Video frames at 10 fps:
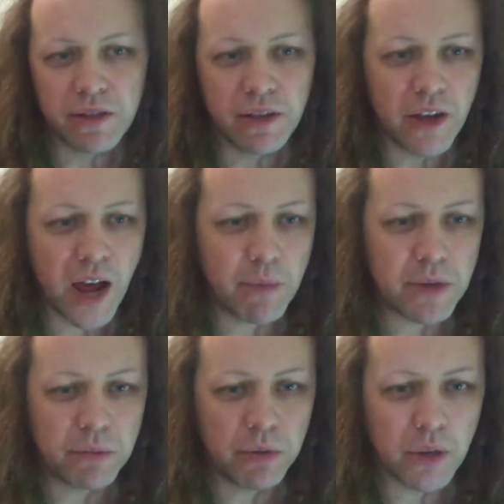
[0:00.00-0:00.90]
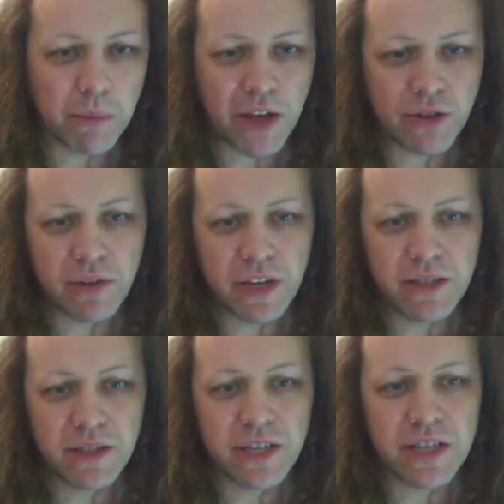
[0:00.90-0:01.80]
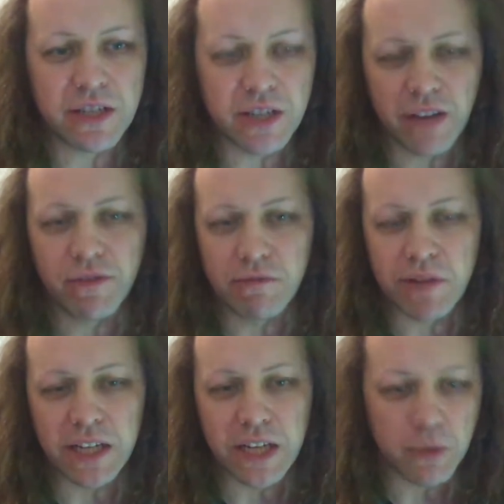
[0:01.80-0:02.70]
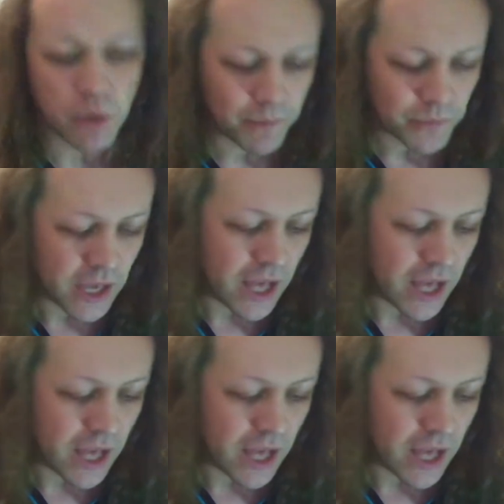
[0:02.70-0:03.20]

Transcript: They're happy to plug a battery into the DC jack if they really need one.